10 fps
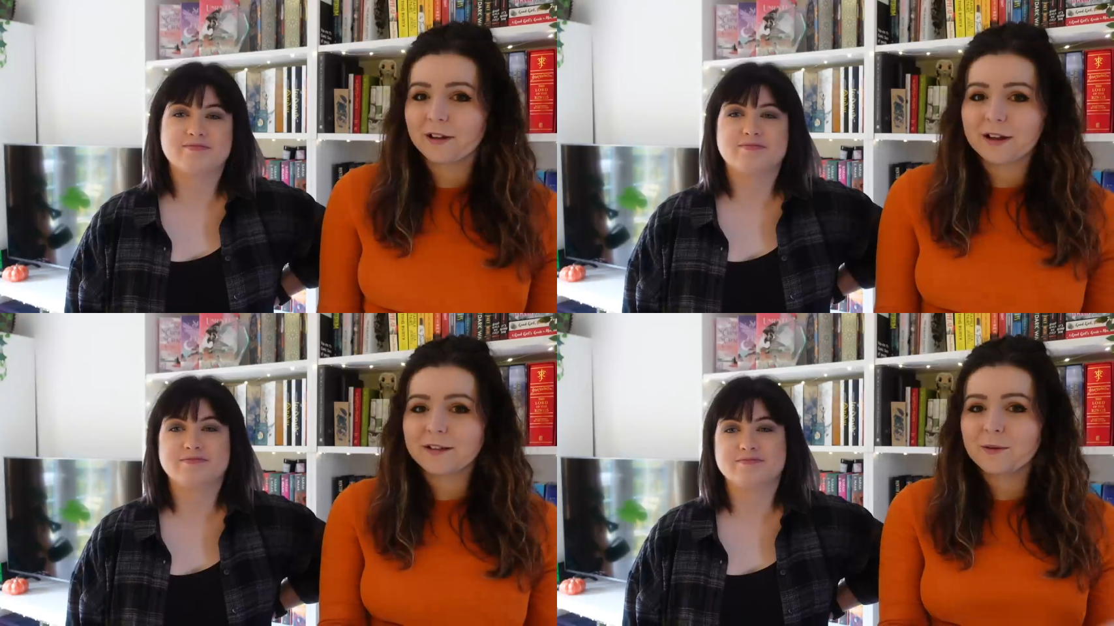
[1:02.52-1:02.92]

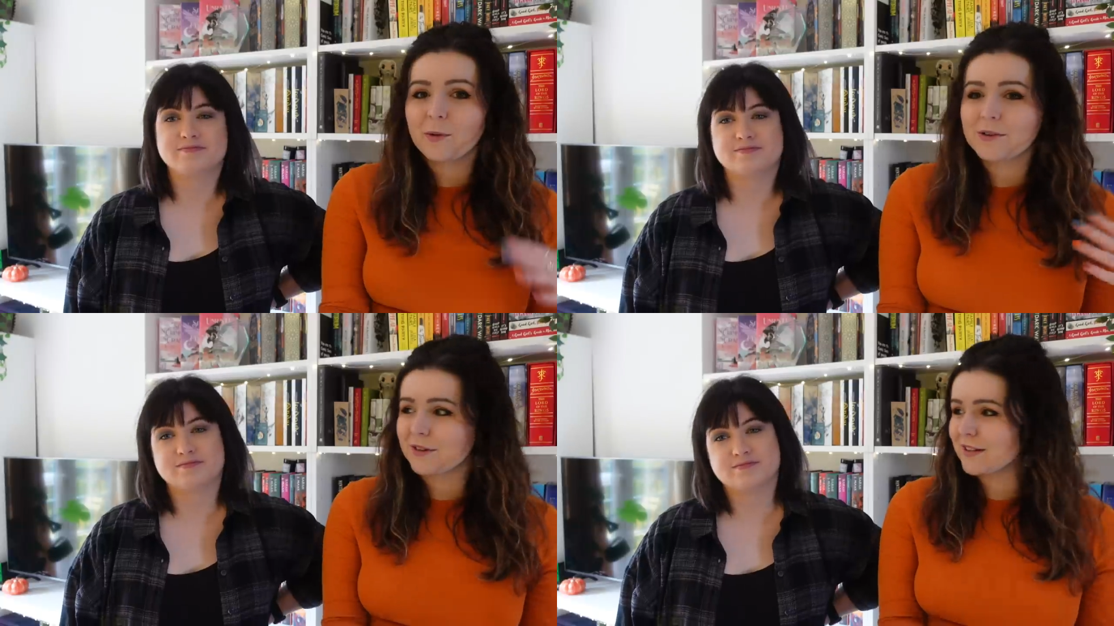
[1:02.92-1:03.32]
Speaker 1: like
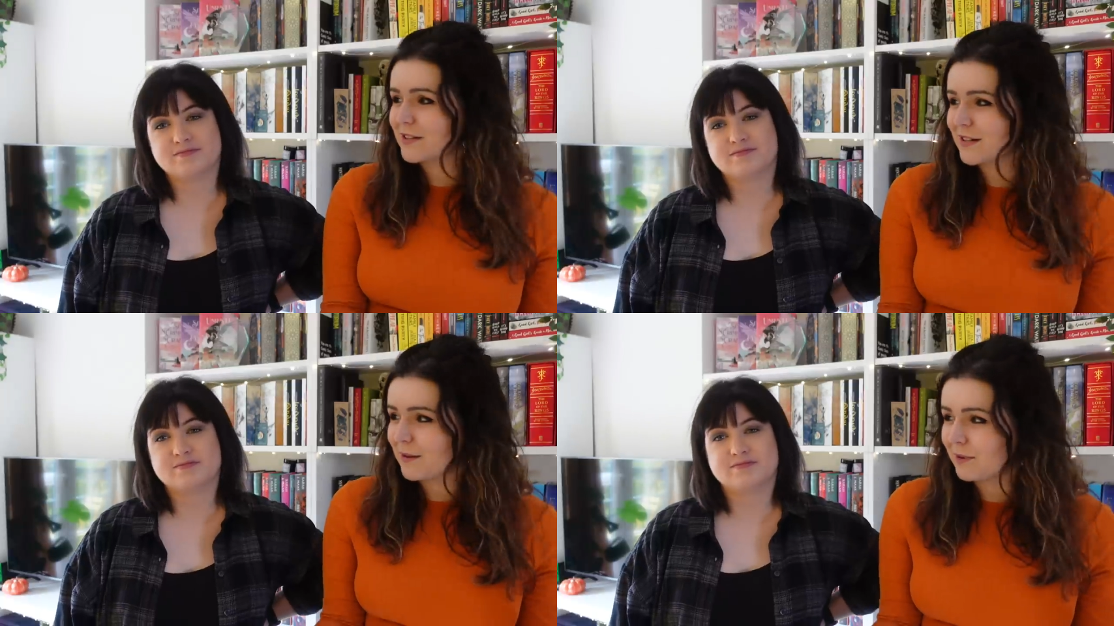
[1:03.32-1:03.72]
one on
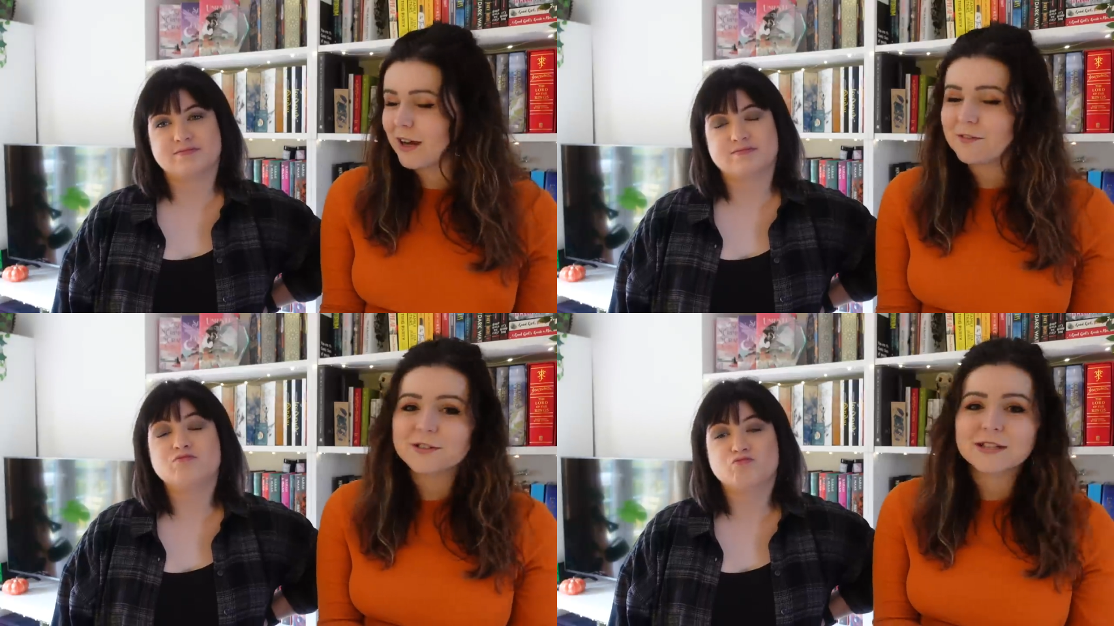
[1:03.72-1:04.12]
Instagram
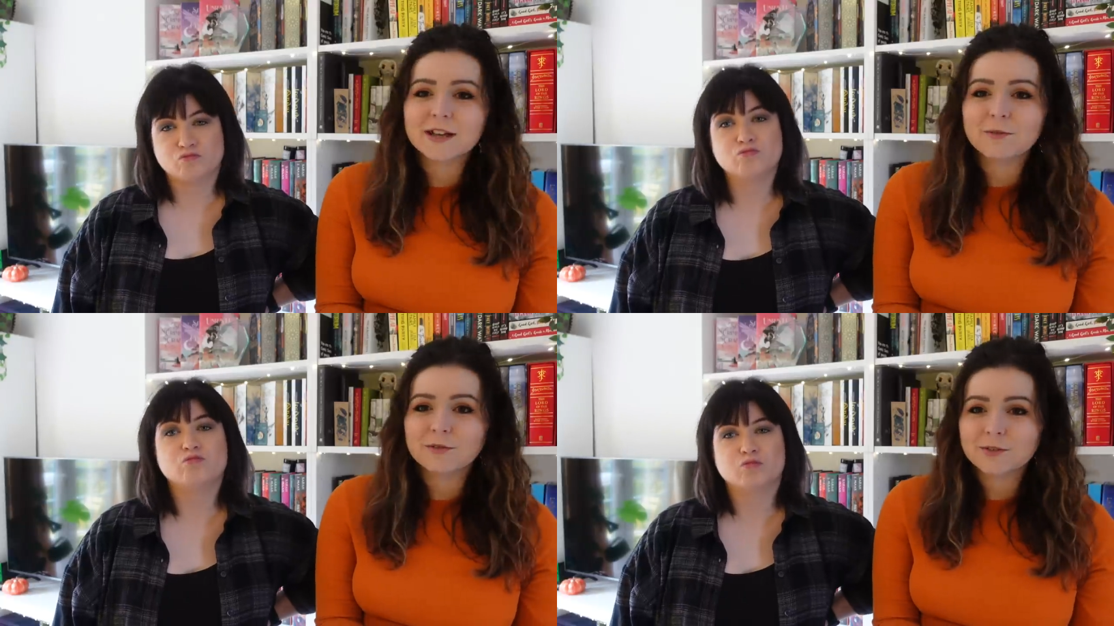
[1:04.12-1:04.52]
Live or something
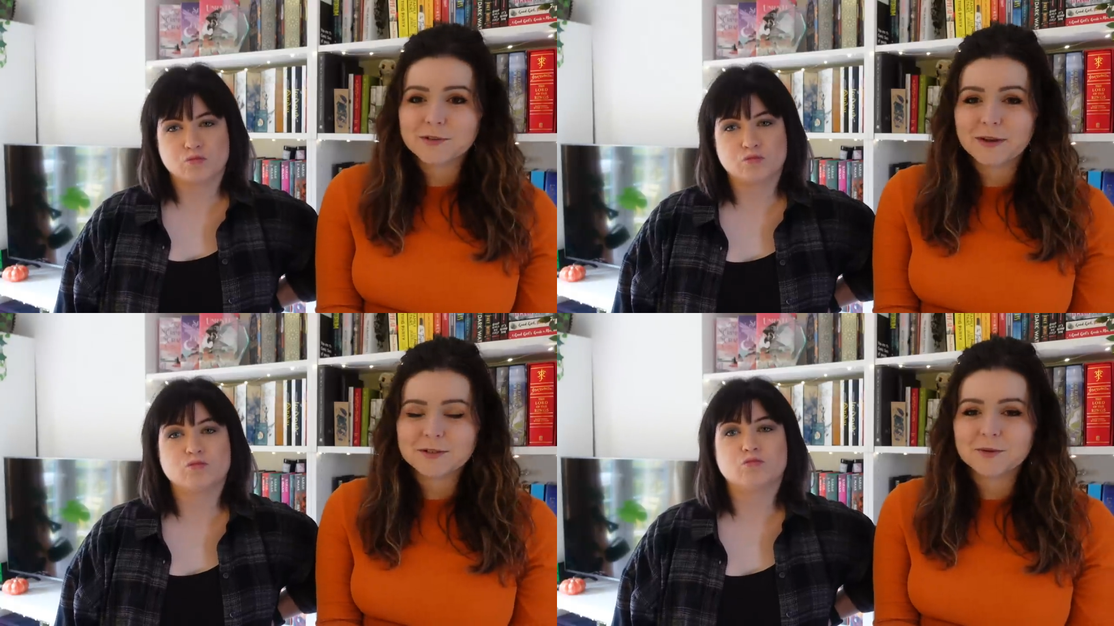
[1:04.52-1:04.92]
if we put
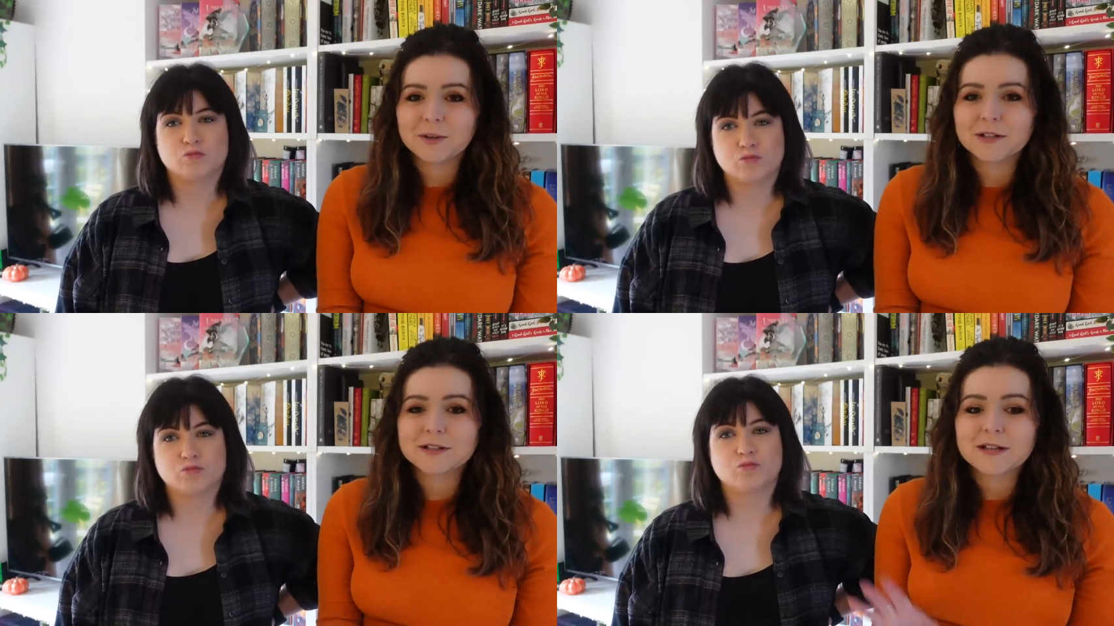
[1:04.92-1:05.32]
some extra
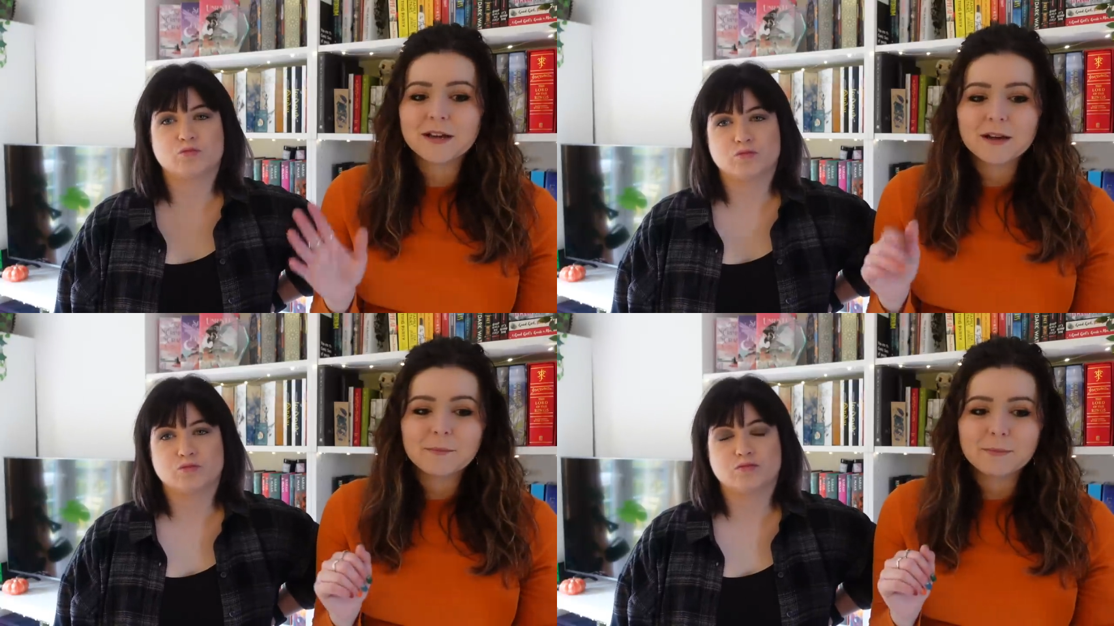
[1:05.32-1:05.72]
ones.
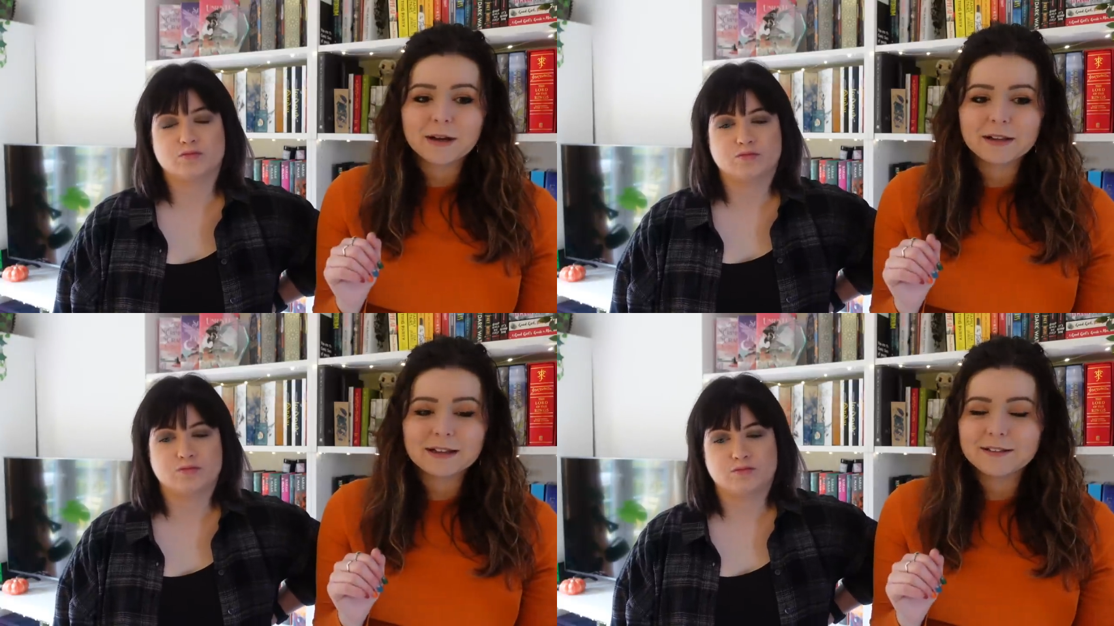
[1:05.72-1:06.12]

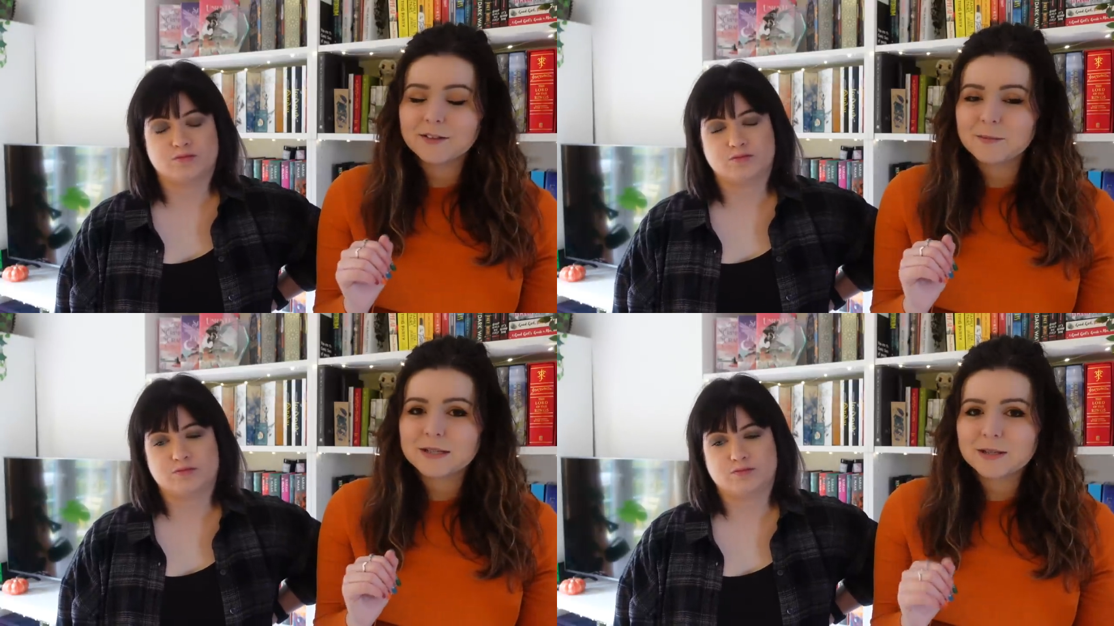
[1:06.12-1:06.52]
But let's
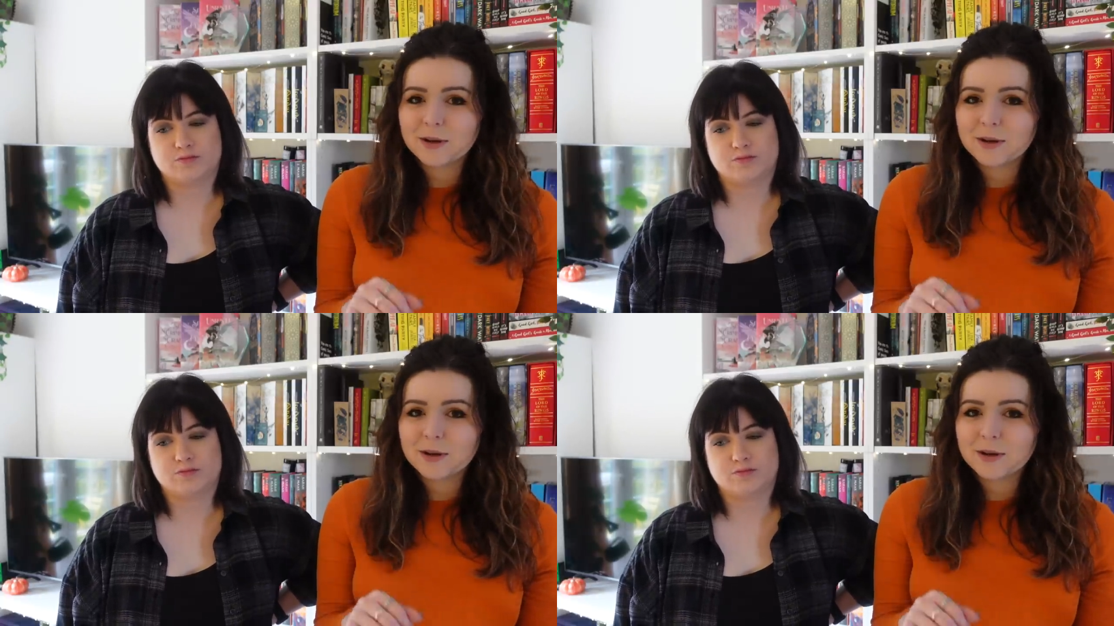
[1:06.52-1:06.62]
jump into the